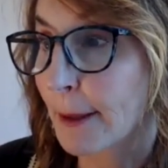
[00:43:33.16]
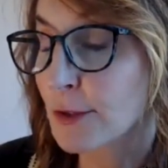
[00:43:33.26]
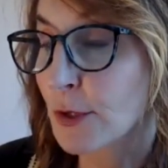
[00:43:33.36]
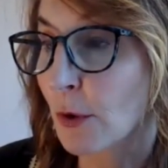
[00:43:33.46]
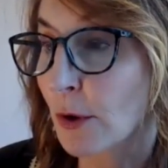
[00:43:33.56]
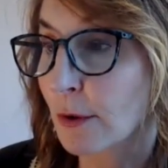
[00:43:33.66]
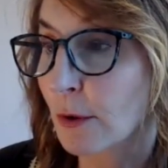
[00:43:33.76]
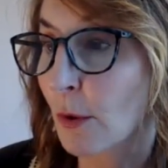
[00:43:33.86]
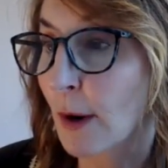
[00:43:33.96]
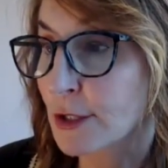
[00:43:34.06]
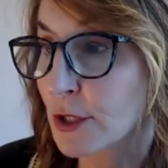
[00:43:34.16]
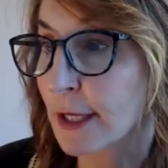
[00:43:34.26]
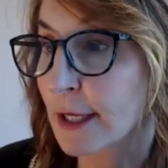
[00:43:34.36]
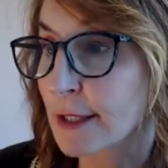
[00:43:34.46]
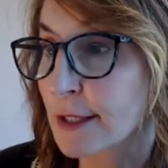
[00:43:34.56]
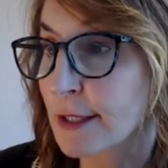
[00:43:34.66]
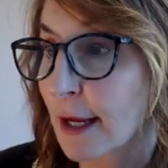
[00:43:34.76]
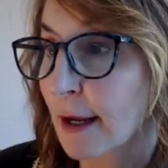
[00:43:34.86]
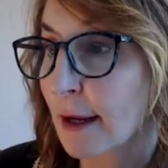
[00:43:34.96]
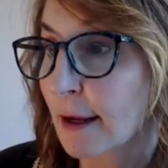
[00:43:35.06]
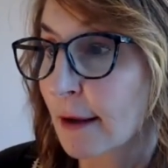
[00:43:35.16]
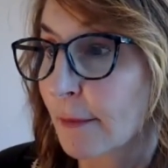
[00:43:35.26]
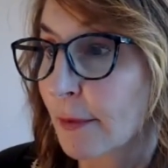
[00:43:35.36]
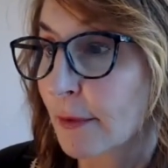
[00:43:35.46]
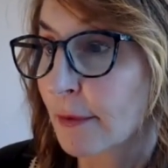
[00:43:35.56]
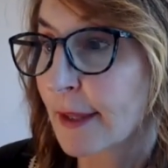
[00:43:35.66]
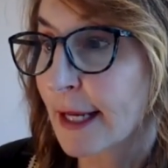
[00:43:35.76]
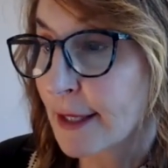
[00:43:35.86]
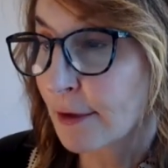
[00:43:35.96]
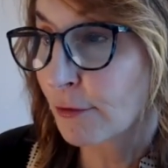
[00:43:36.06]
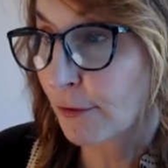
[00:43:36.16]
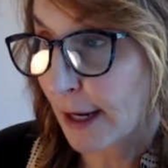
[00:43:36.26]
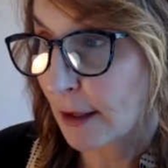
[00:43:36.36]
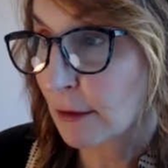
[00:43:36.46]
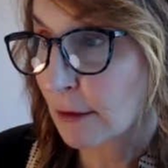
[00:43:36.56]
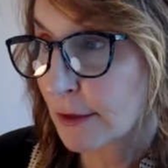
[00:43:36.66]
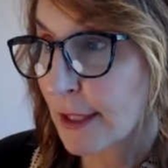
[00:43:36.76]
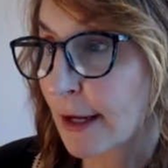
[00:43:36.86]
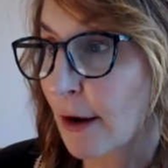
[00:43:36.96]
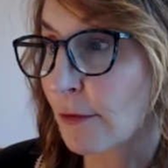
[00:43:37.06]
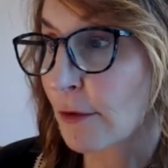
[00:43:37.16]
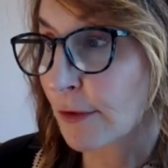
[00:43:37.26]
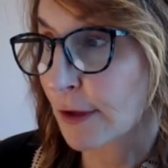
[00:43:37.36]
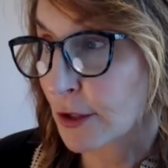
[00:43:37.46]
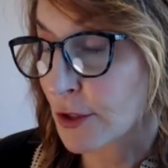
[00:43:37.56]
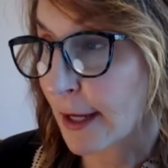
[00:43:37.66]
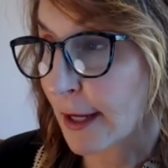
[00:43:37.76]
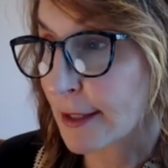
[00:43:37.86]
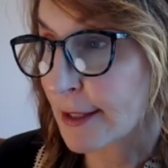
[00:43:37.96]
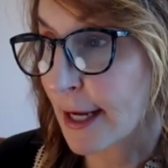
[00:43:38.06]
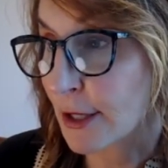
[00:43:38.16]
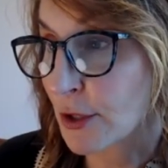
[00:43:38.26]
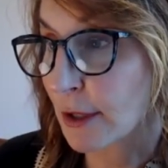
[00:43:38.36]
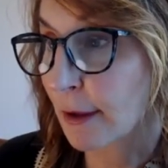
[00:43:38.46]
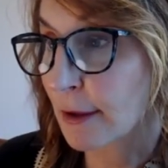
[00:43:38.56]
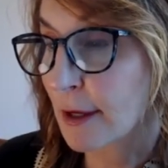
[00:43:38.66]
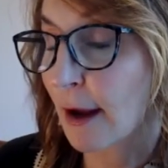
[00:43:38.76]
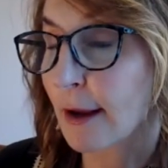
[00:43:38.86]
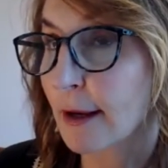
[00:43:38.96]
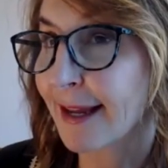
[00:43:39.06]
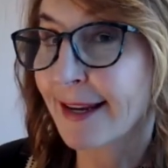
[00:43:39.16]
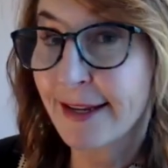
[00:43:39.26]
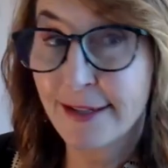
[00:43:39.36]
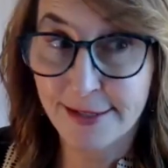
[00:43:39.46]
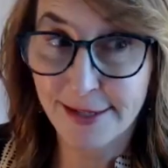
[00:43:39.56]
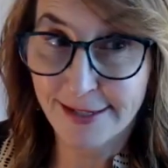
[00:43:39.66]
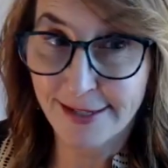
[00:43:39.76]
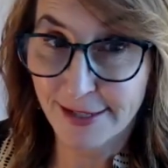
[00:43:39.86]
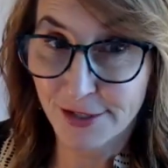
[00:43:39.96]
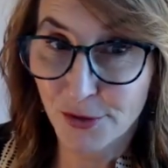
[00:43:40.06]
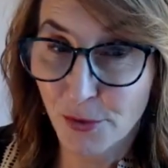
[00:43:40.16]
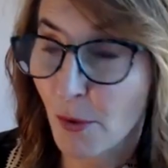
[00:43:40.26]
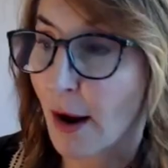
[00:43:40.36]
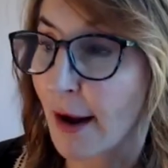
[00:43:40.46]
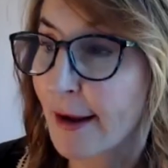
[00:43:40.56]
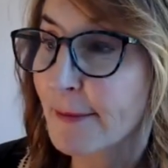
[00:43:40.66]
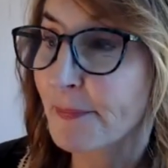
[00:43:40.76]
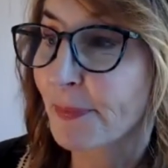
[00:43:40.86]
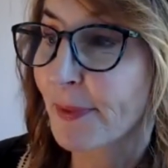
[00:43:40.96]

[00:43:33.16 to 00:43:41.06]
so her question is, they did fail to get over the finish line this session. Any insights as to why?